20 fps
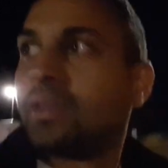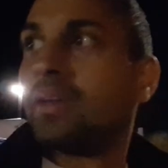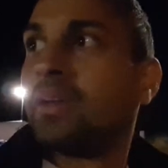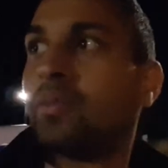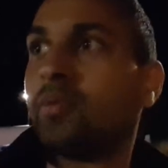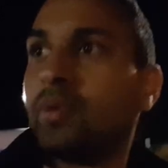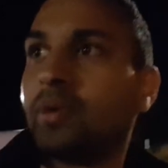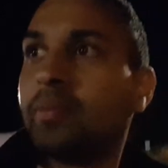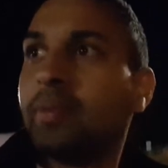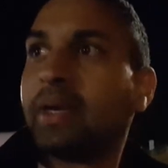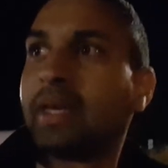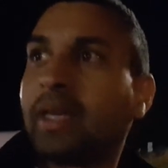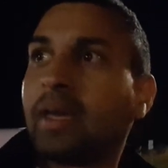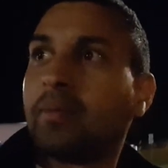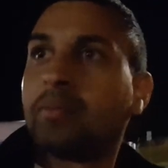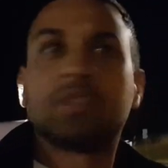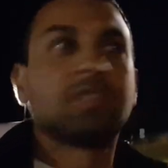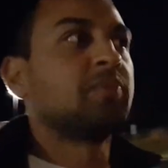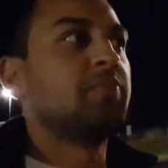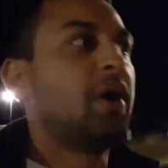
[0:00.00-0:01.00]
we
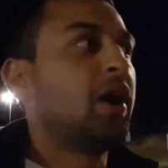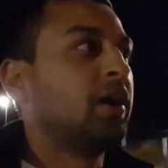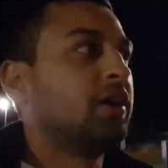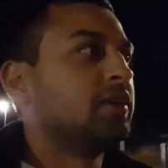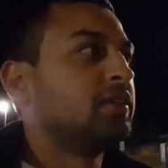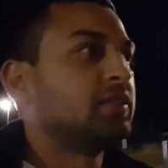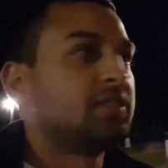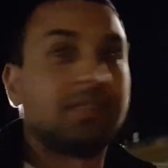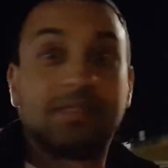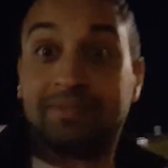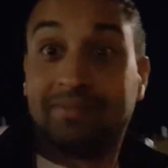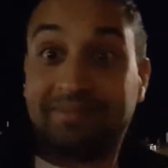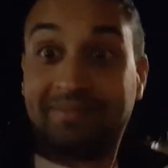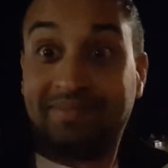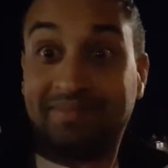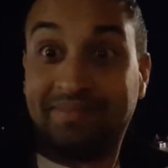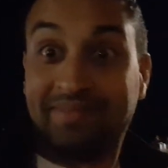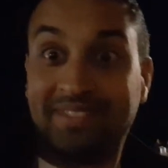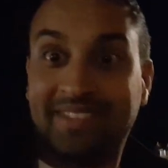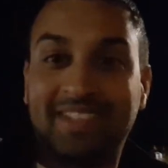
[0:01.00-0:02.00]
became smart
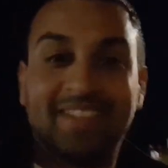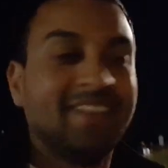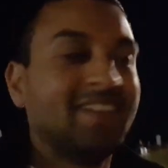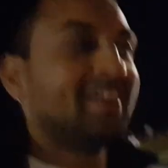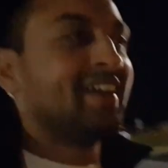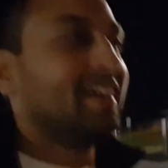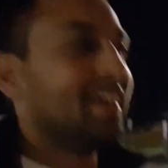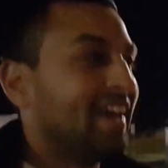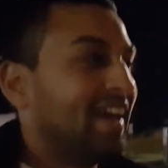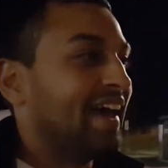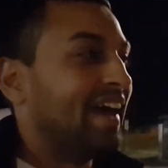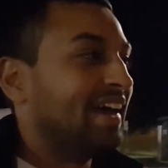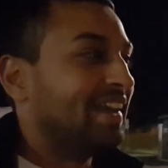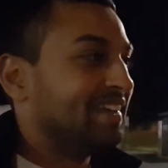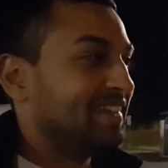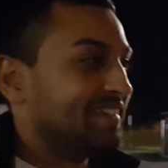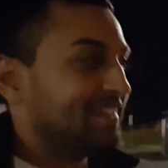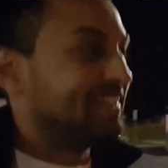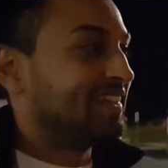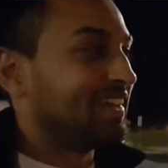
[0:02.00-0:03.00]

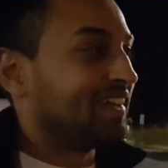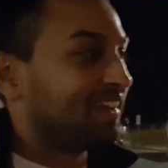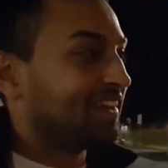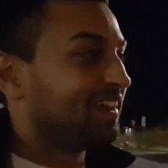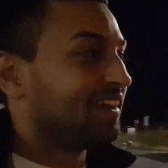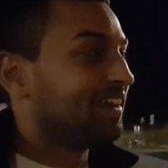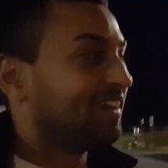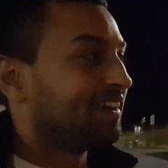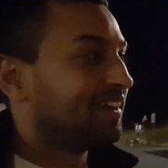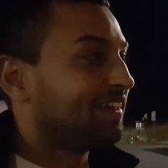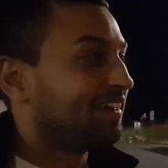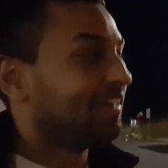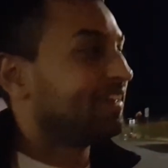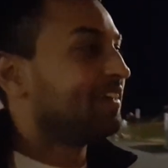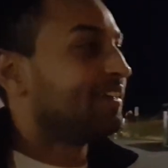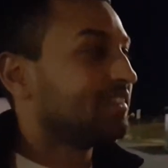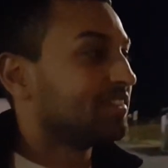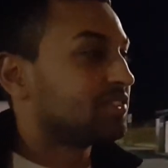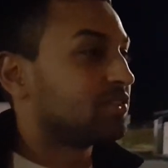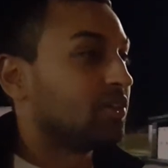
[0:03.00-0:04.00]
and
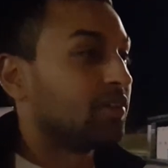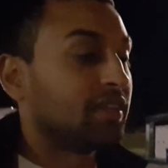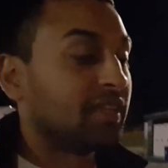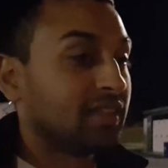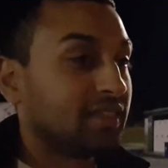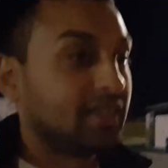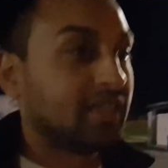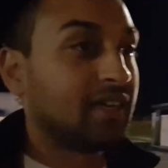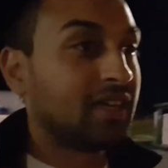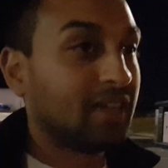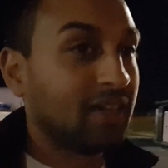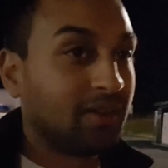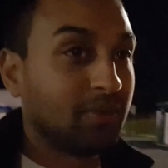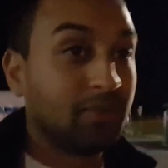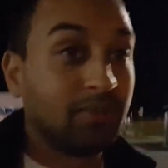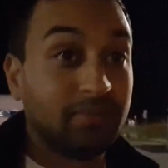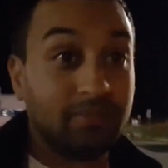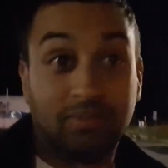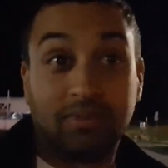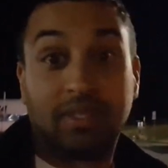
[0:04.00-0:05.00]
saw that
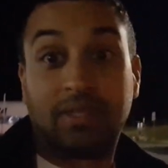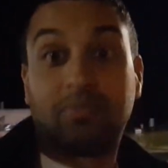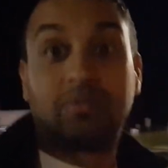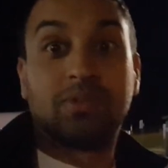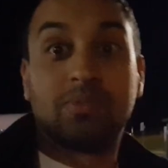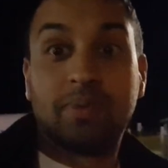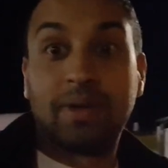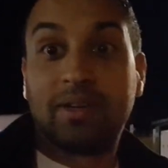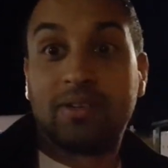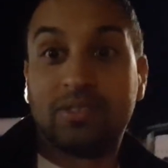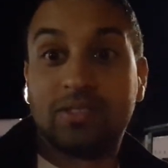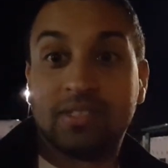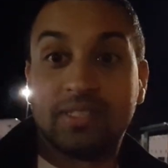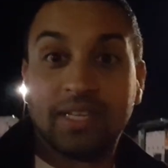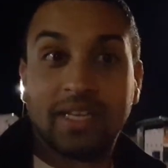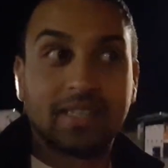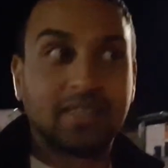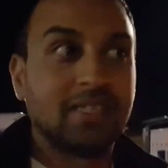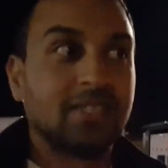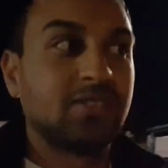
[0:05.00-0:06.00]
it was better to
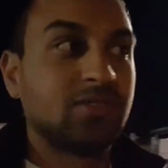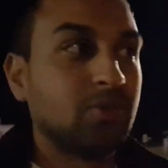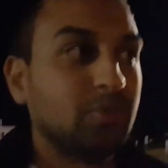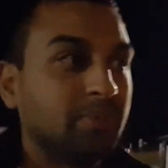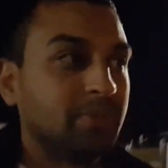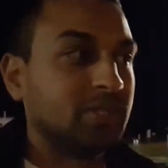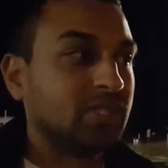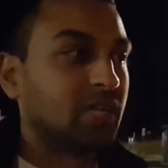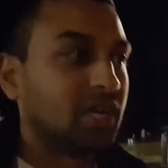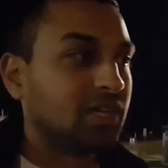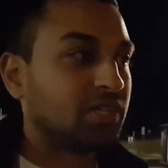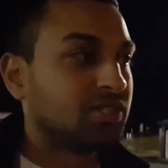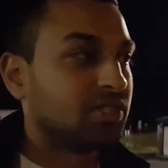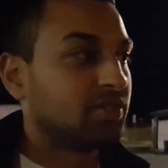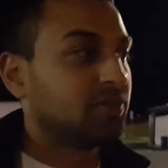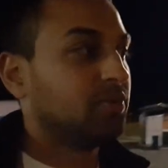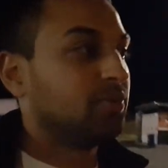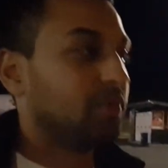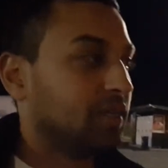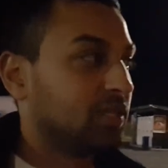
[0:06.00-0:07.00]
take this
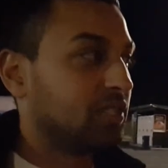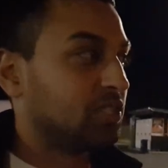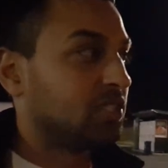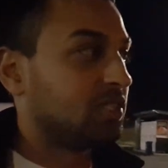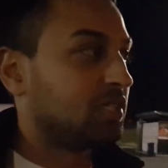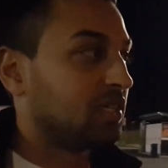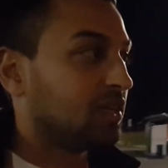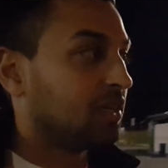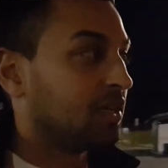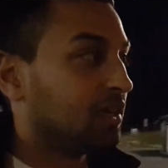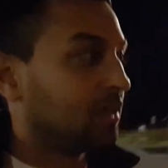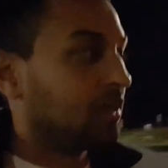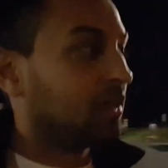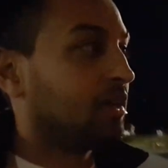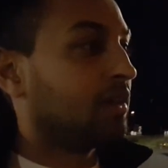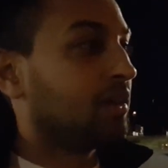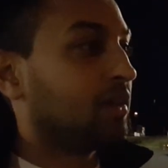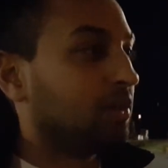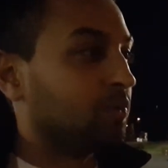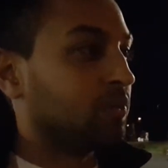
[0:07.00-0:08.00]
supercharger, which
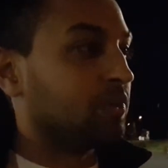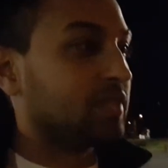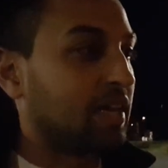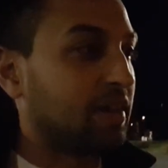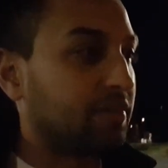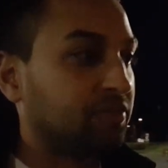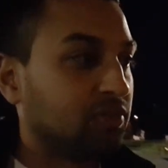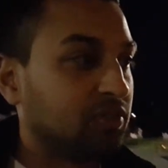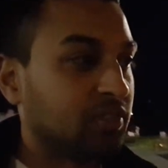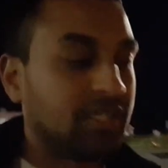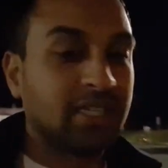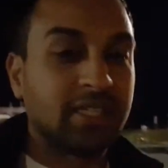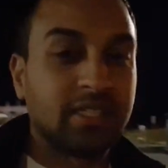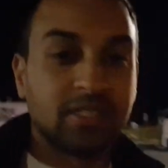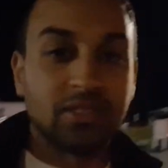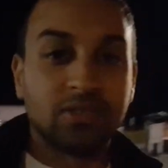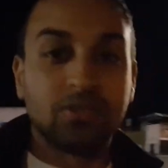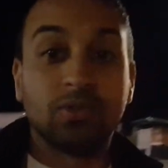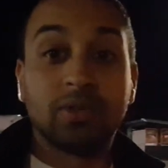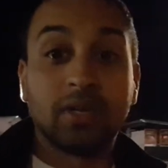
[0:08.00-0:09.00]
was after
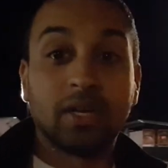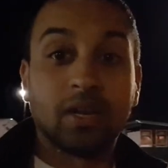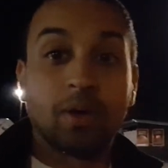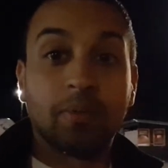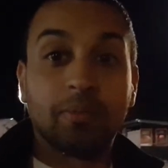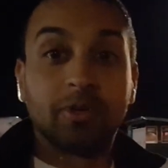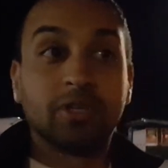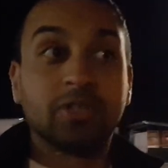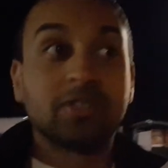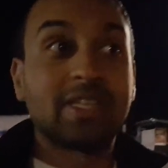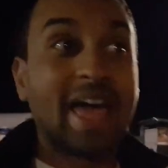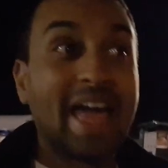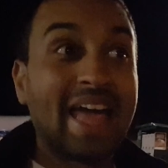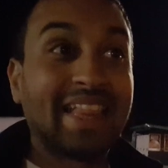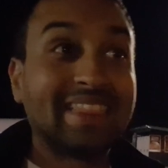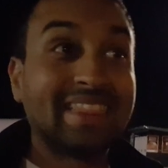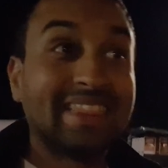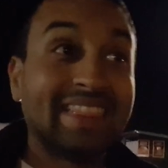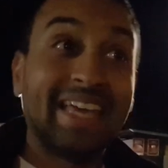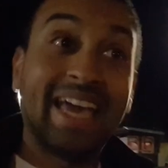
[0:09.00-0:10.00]
62 kilometers,
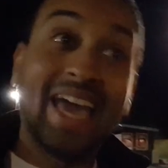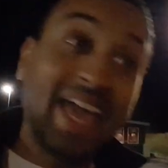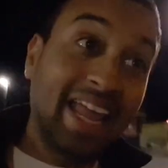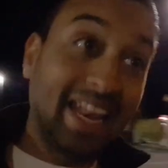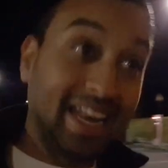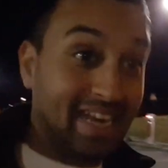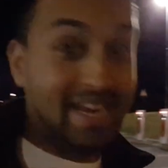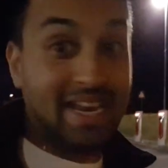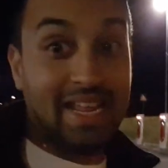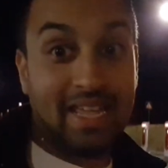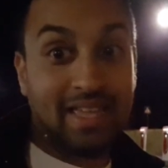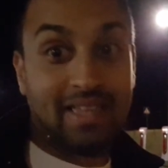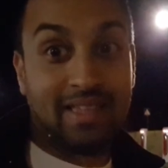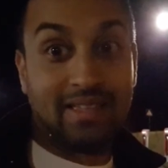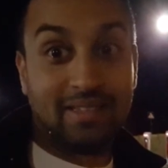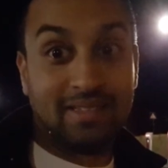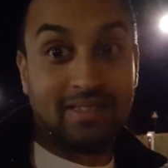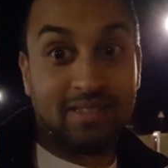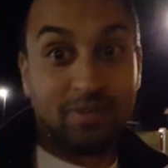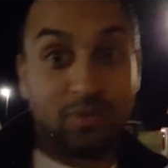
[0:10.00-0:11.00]
and then
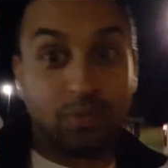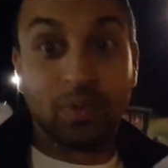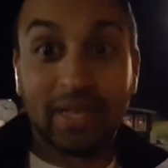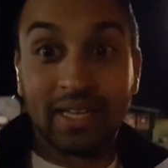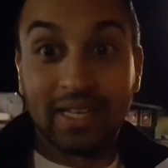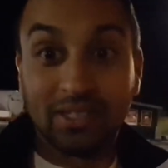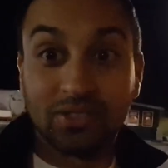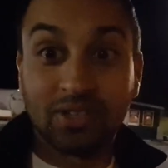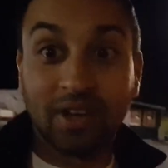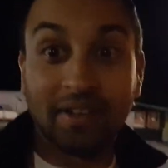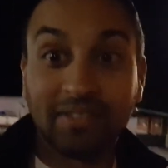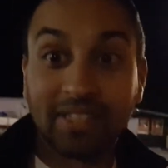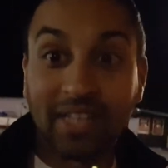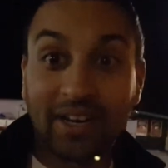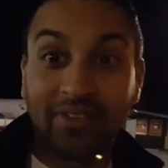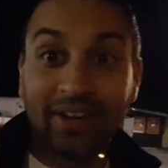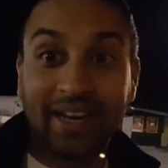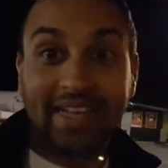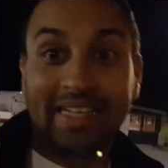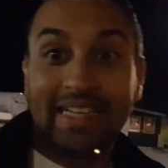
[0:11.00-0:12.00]
we can drive
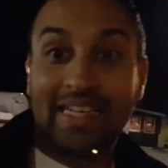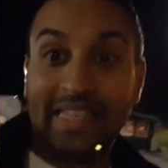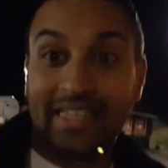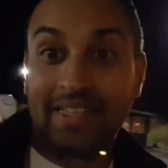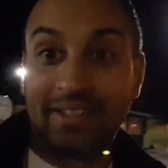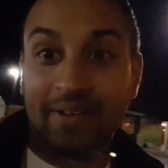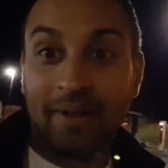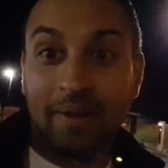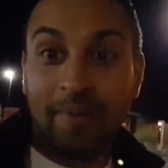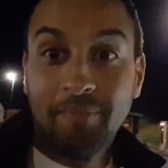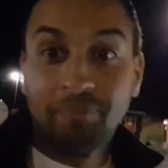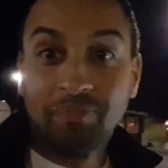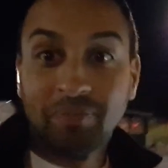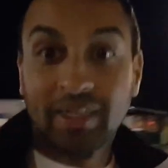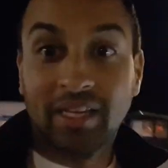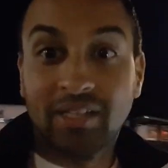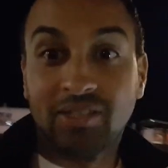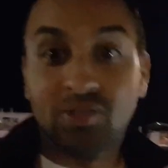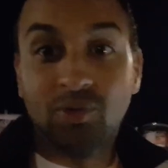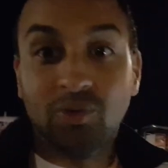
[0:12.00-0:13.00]
directly
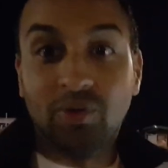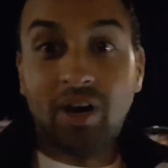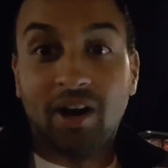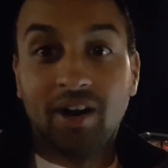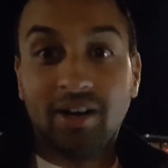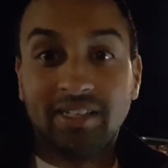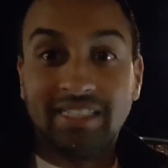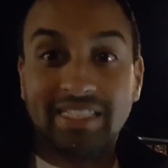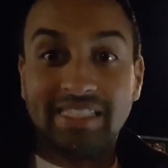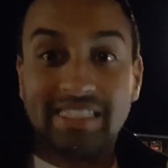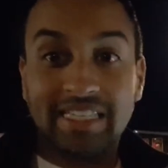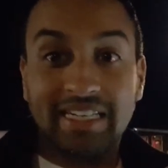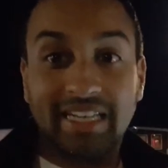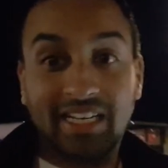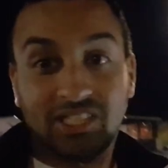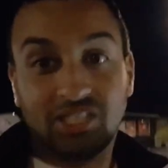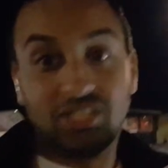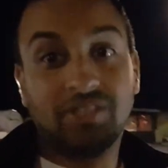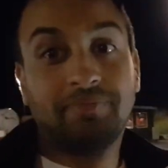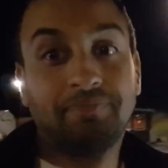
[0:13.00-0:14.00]
to our
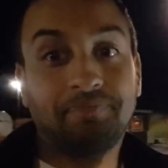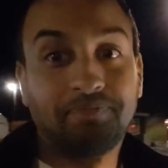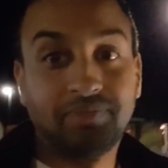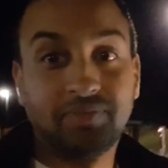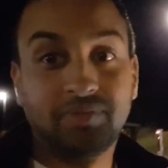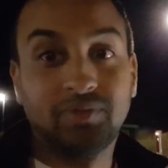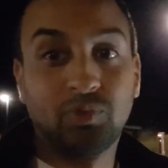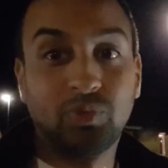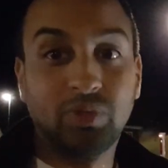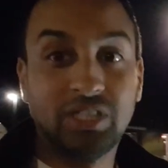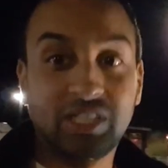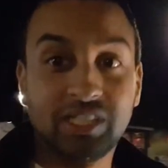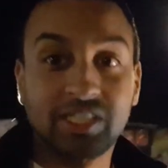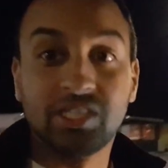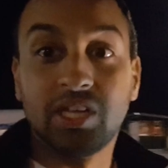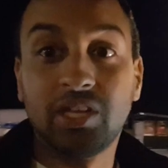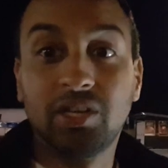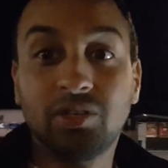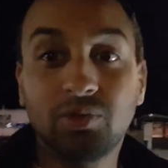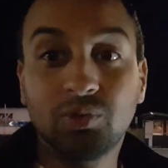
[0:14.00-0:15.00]
destination, which is
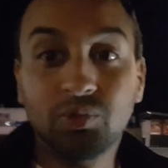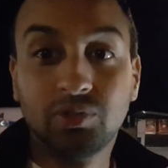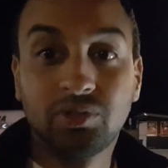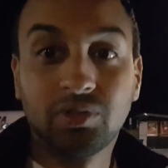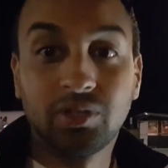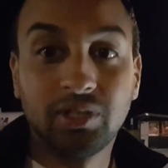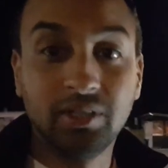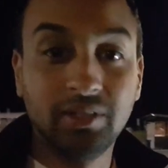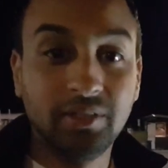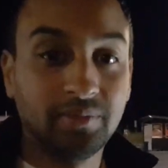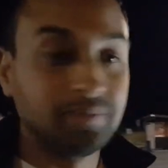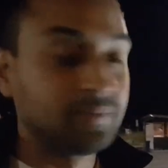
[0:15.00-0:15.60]
Notodden,